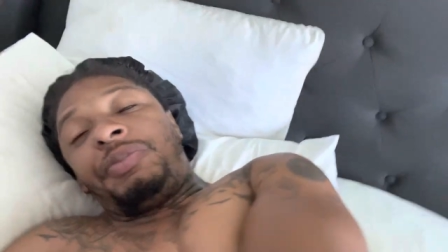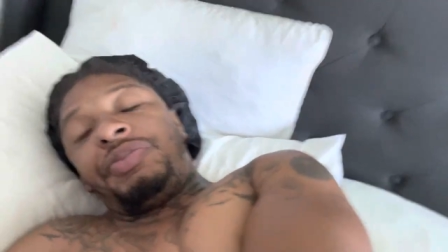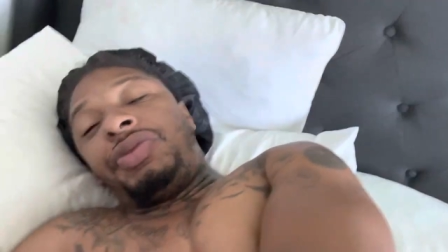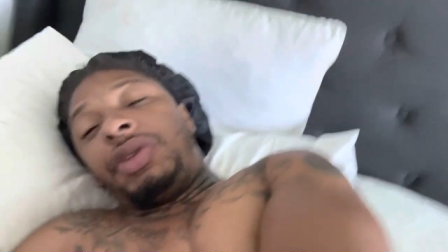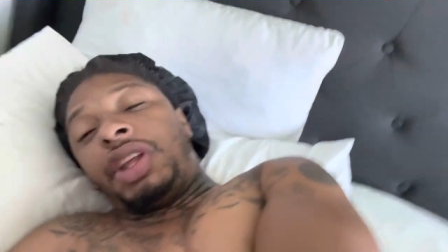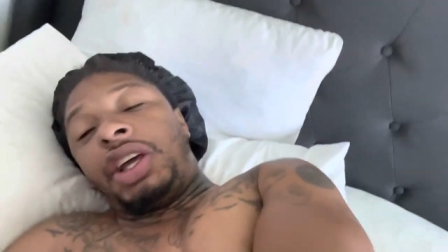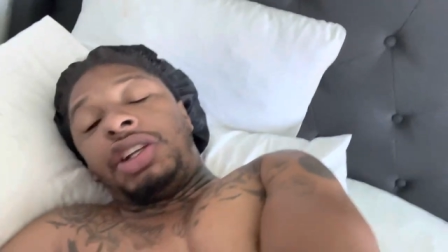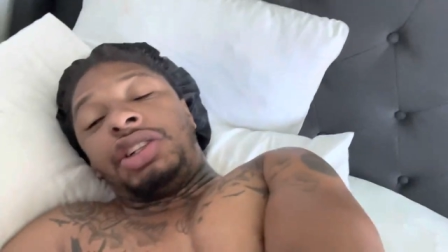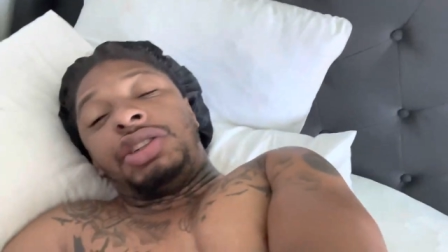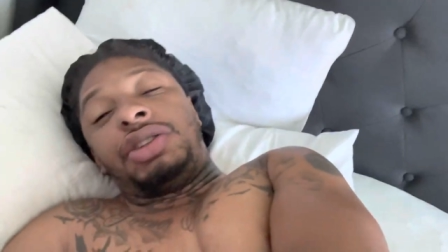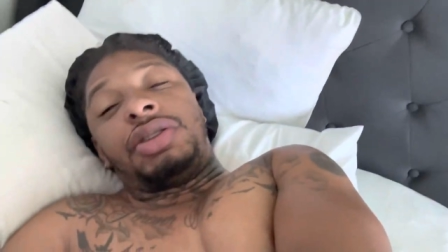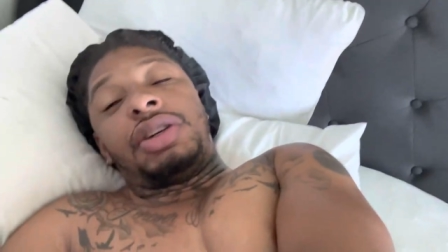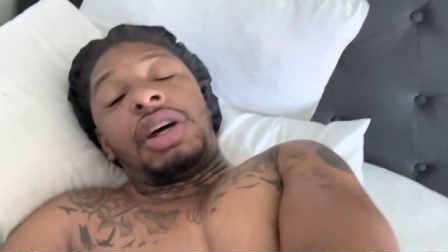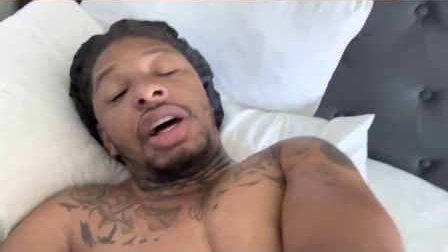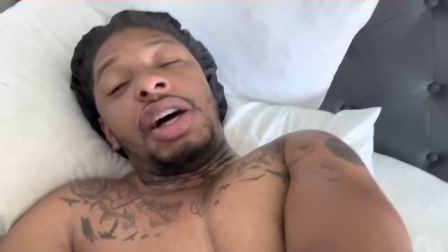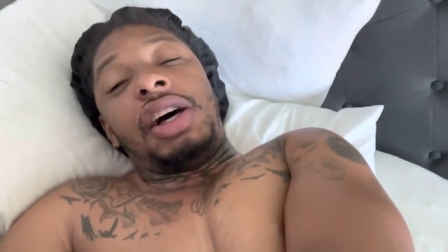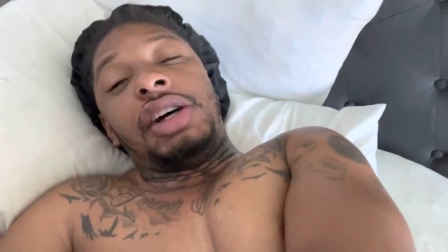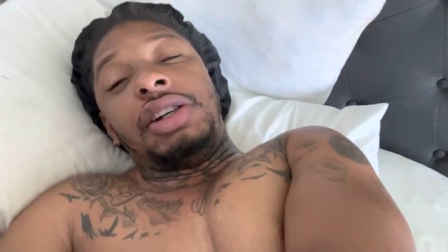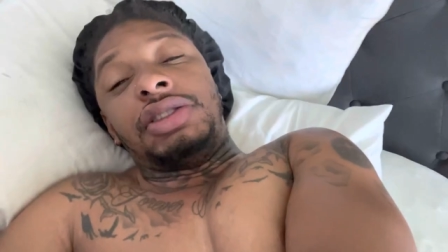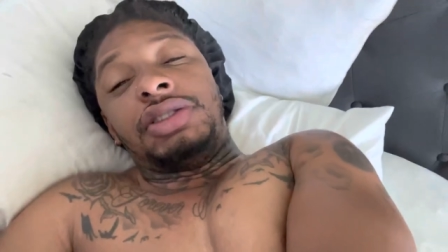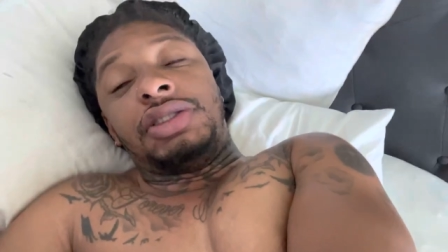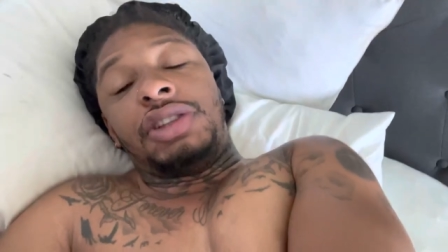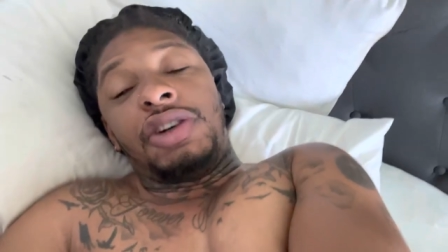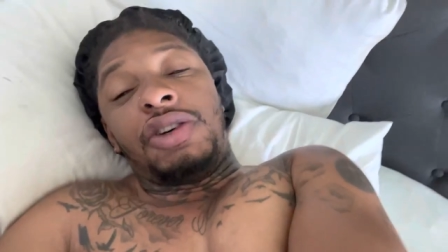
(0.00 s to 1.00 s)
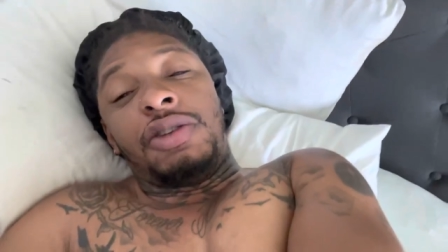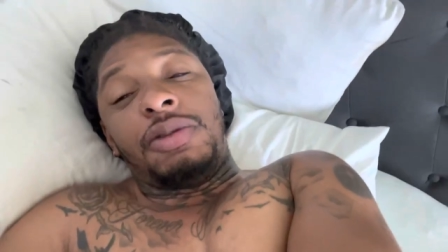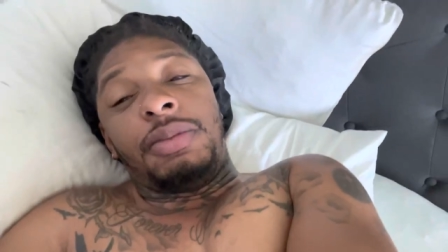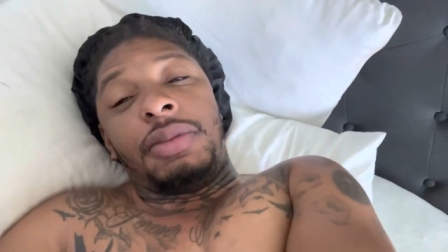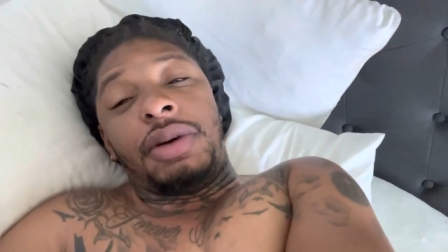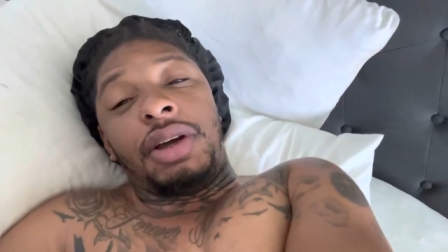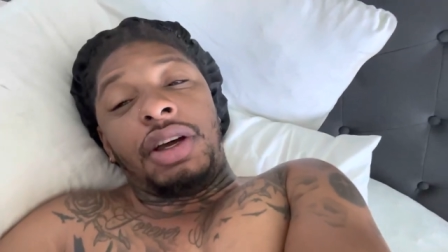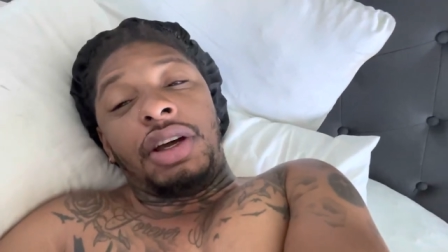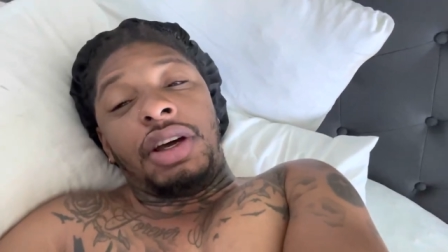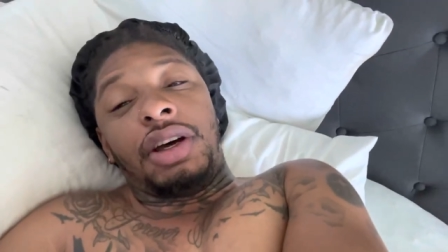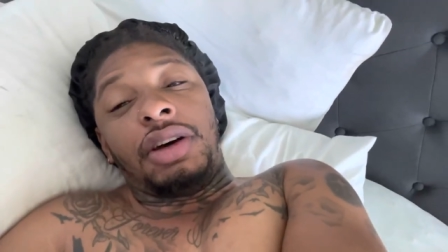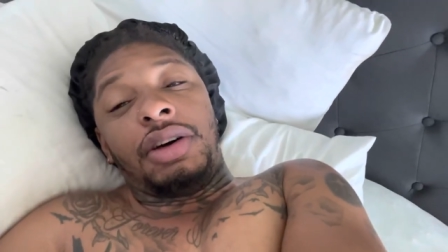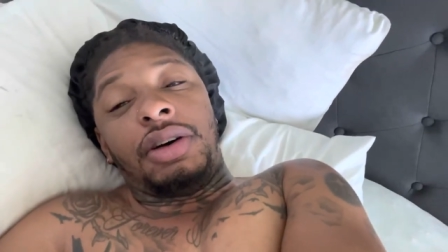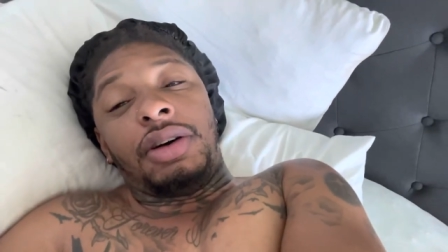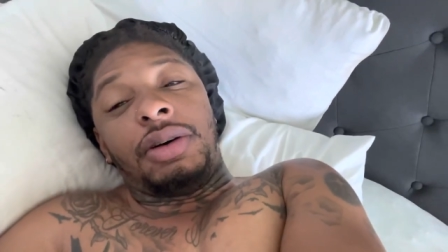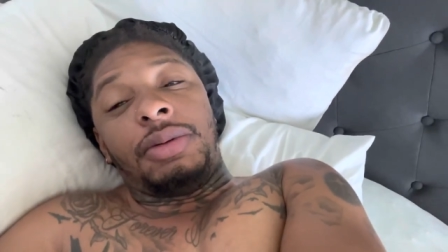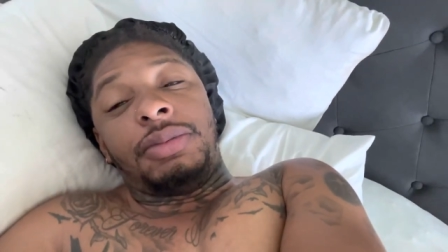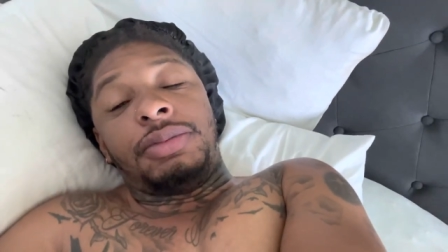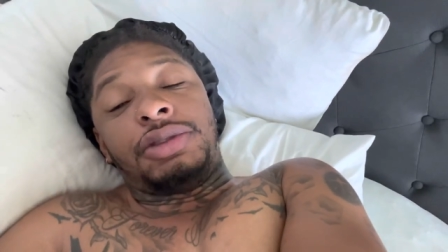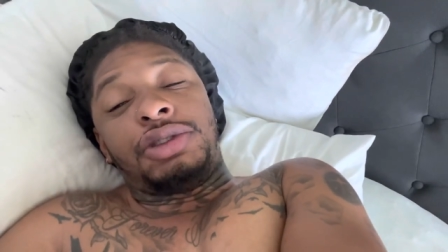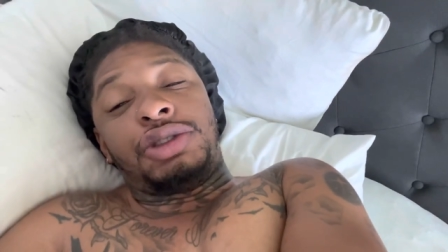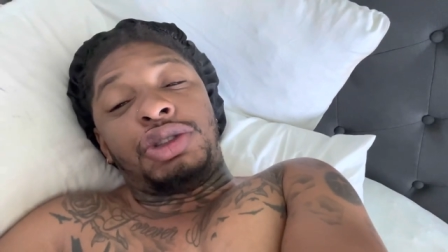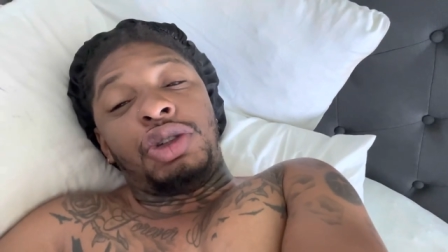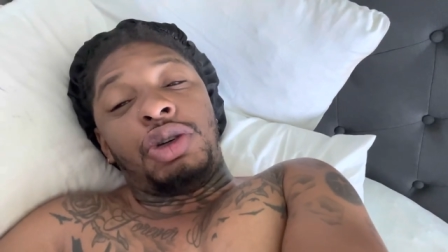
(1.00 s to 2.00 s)
As you guys know, man,
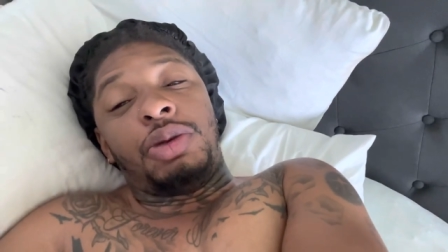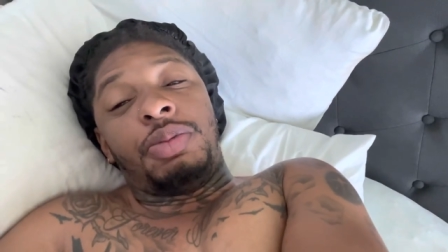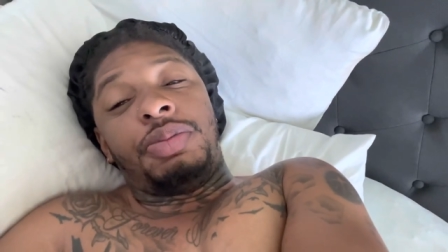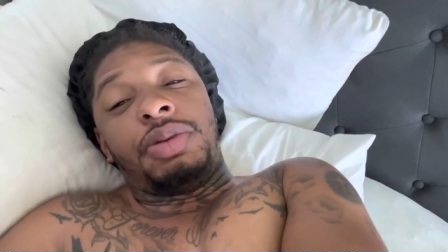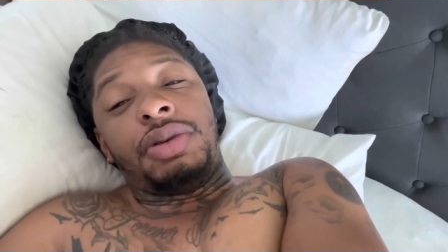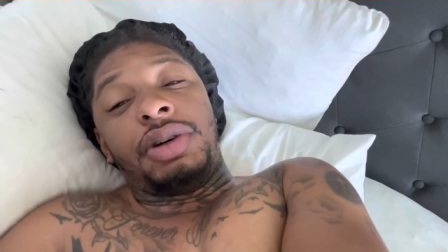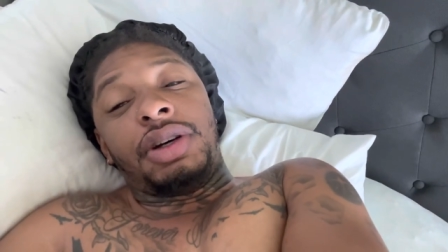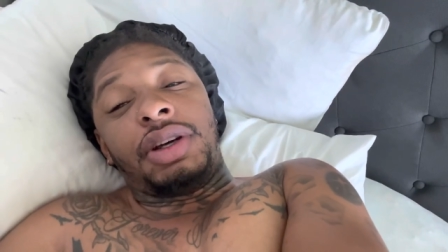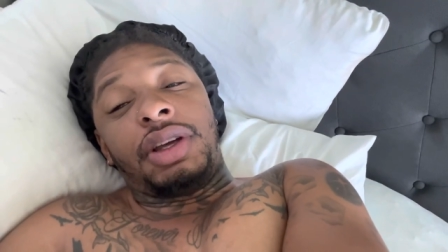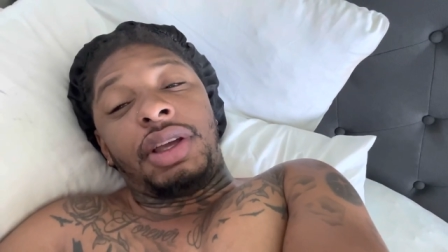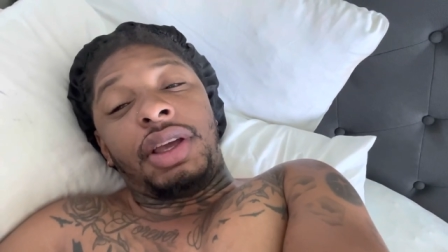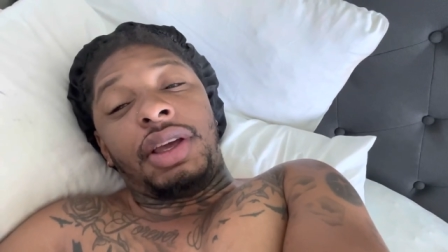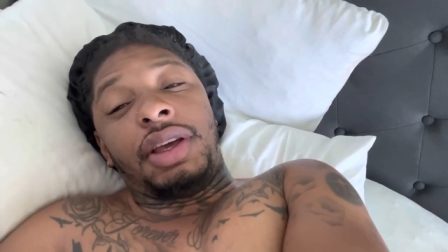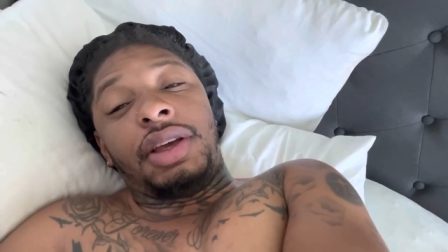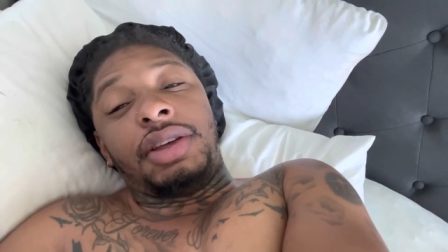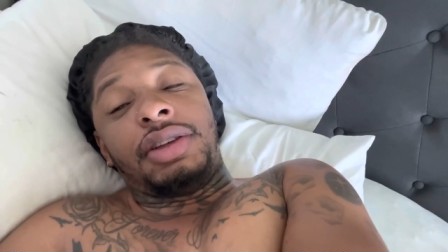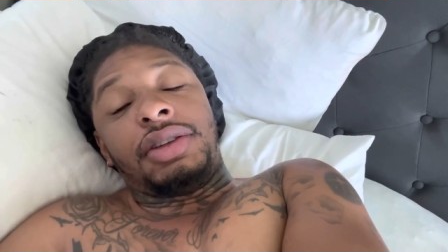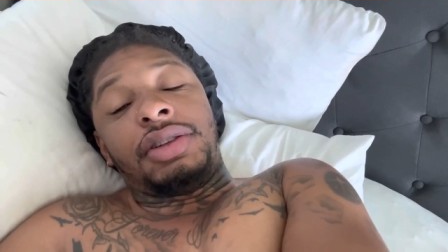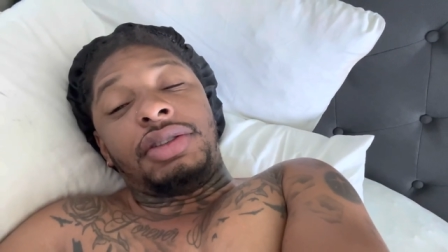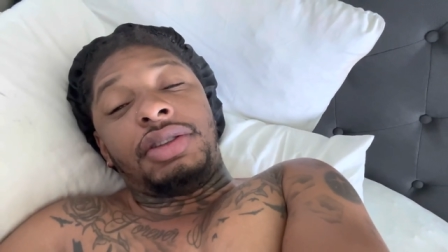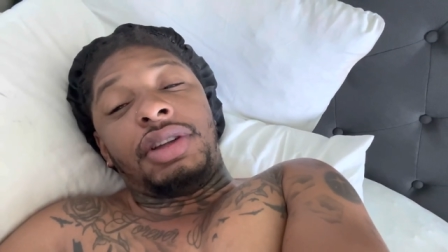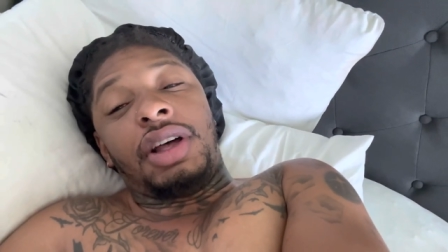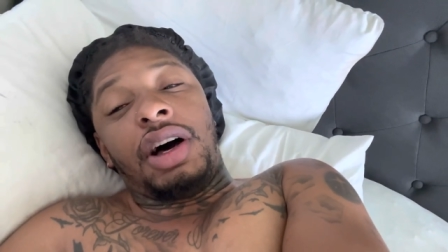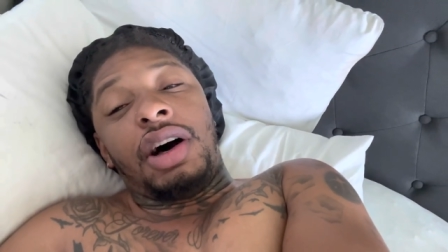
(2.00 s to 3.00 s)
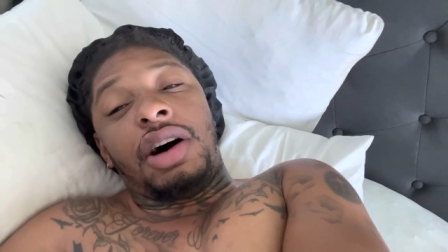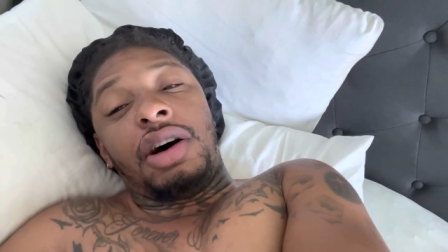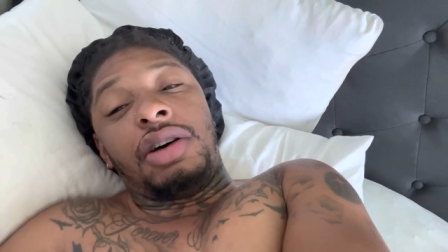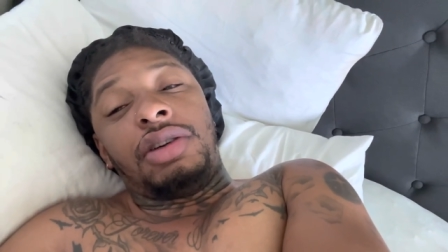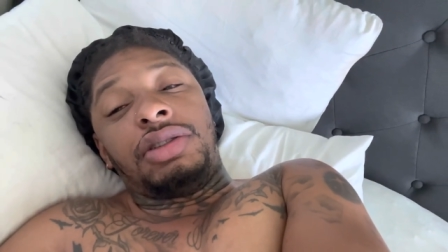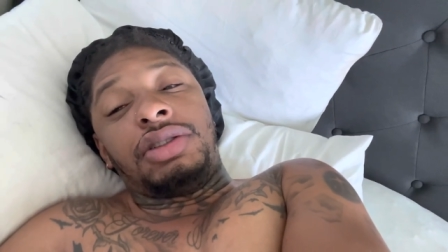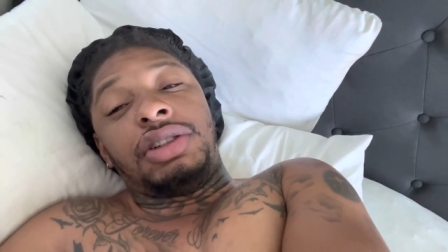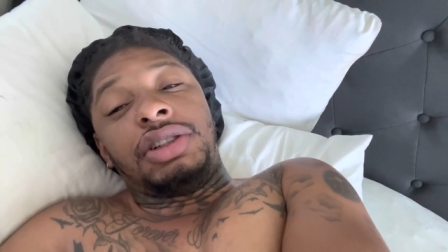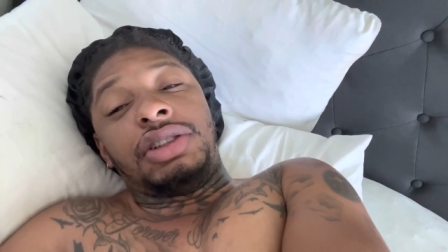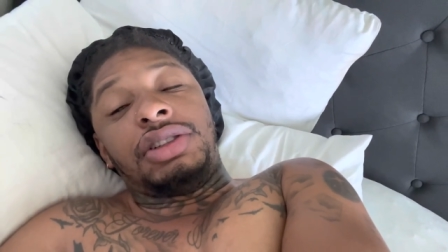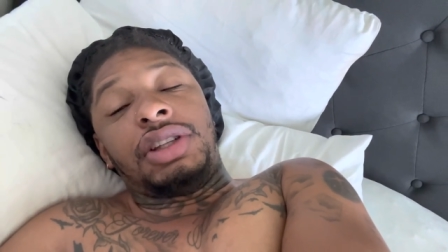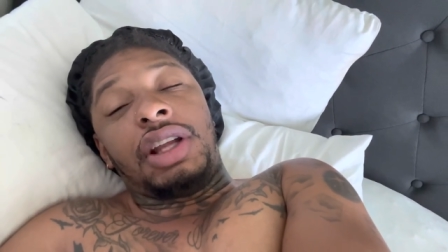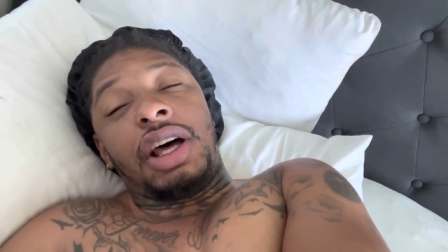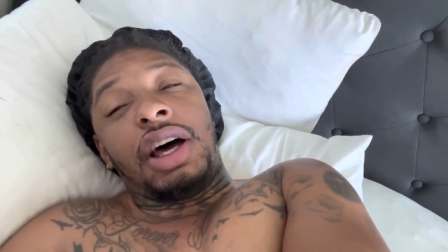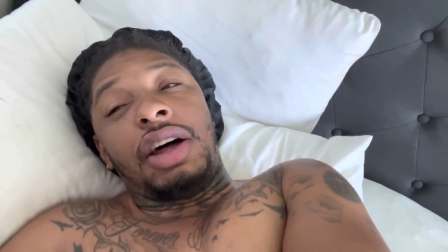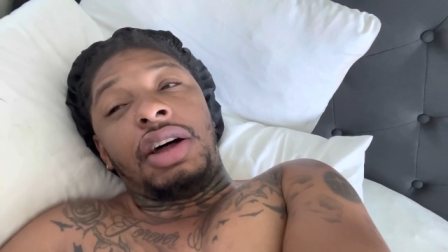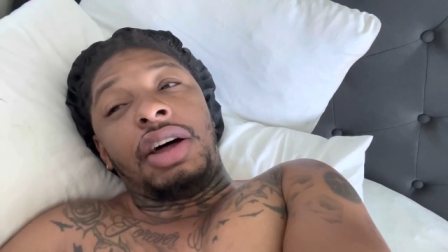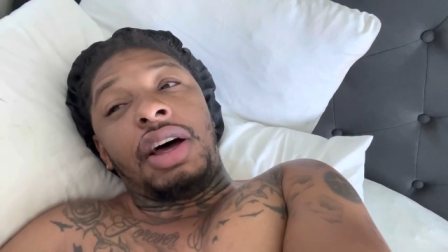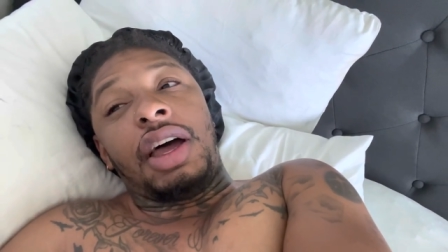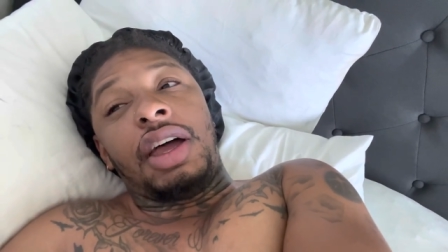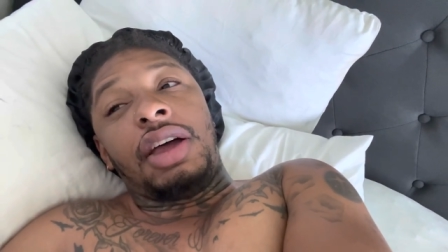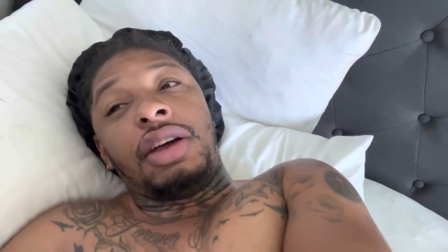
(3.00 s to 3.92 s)
I'm super against dogs that's not